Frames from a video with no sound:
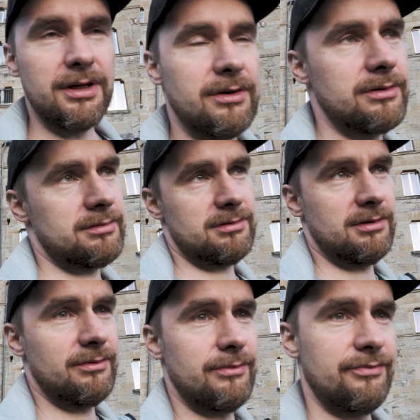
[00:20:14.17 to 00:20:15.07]
here,
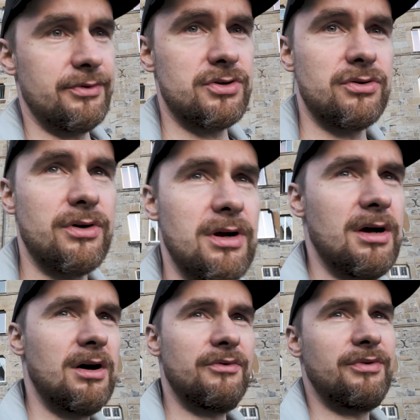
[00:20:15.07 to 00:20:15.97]
you'll for sure
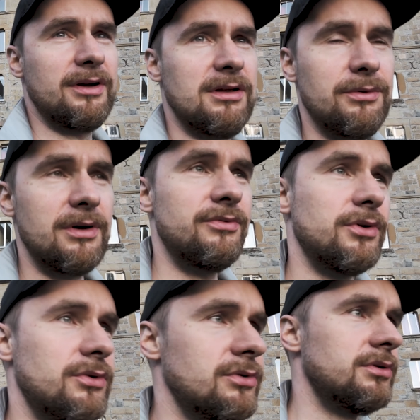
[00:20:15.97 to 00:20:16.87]
find a way
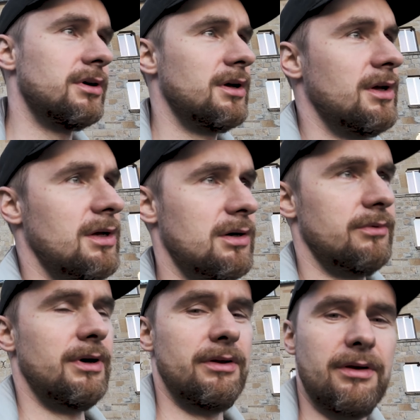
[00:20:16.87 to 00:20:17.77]
for you,
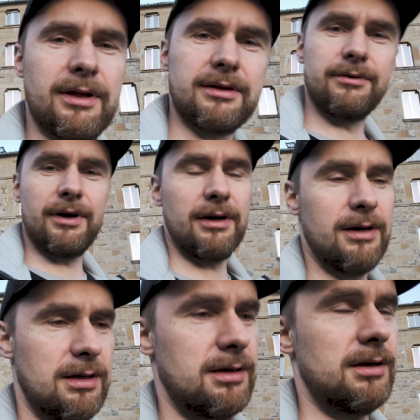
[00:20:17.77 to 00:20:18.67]
one or another way,
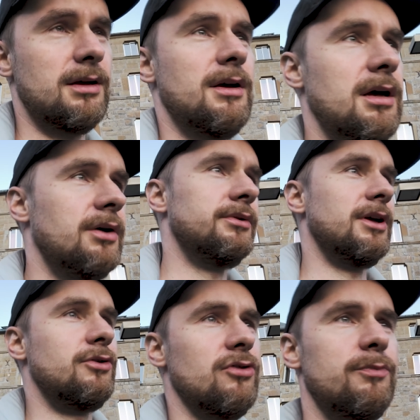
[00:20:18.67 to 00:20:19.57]

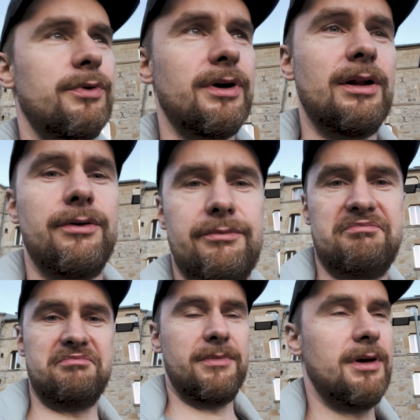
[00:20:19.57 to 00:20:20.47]
with a group or alone.